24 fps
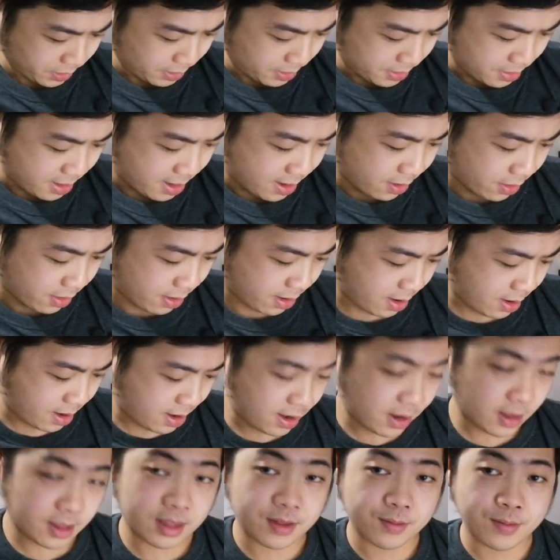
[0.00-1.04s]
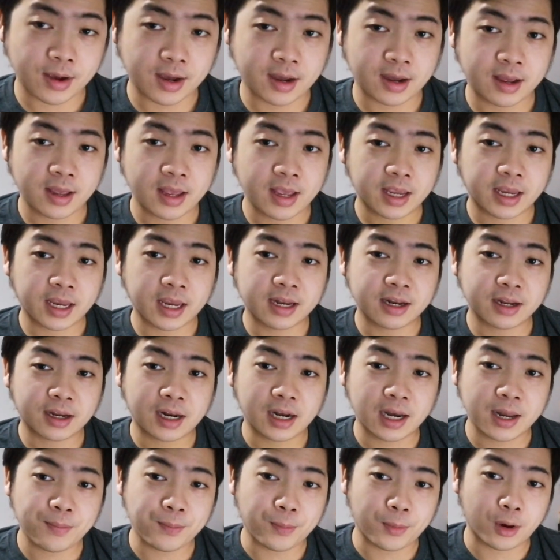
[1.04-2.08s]
there, di ba?
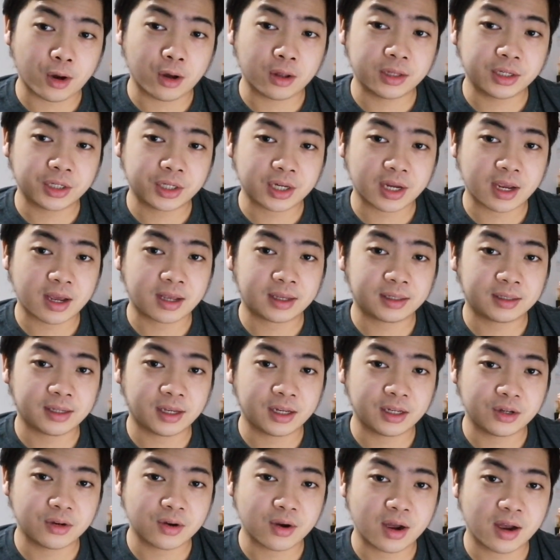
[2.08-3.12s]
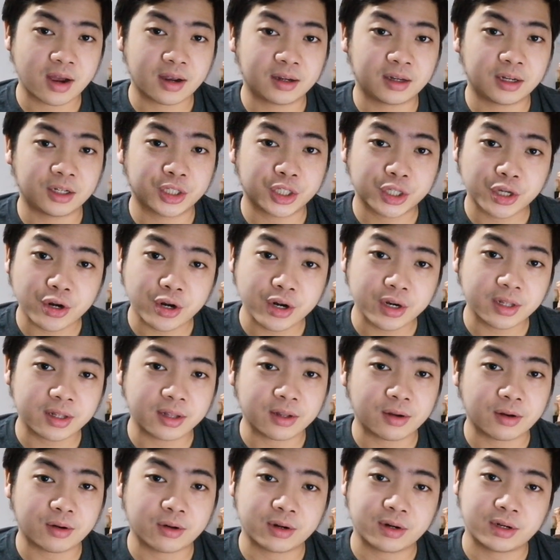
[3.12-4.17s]
Gina-clip on siya sa inyong shirt
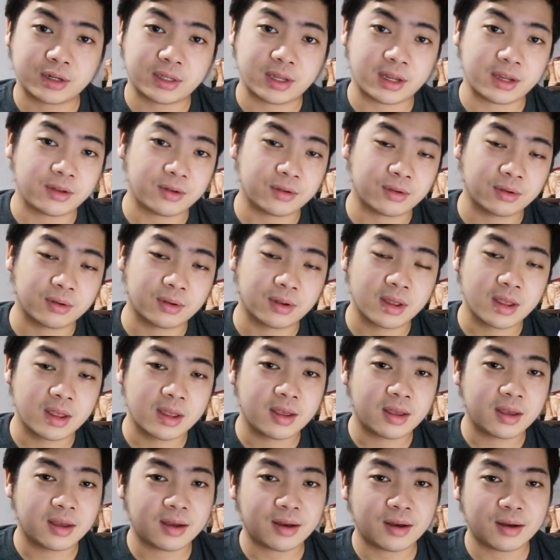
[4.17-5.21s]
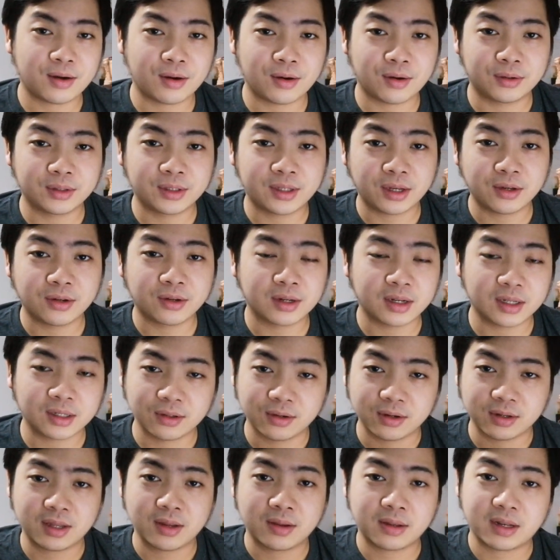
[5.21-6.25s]
or sa inyong
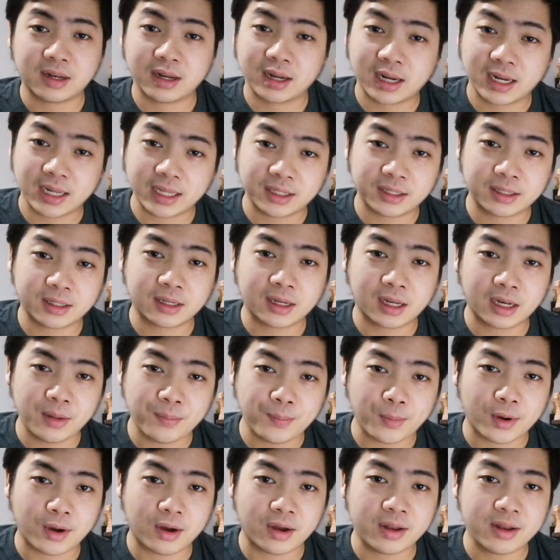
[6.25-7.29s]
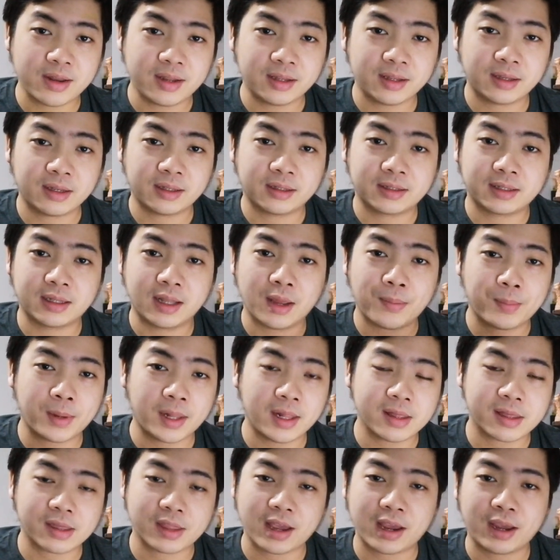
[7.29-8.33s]
ginasuot. It's clip on, it's
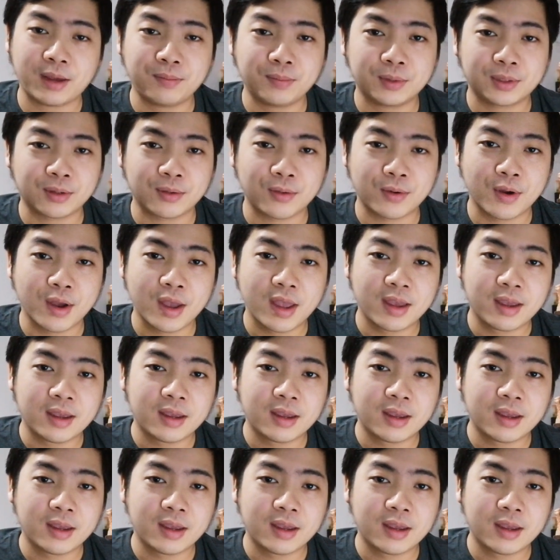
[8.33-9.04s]
lapel type, so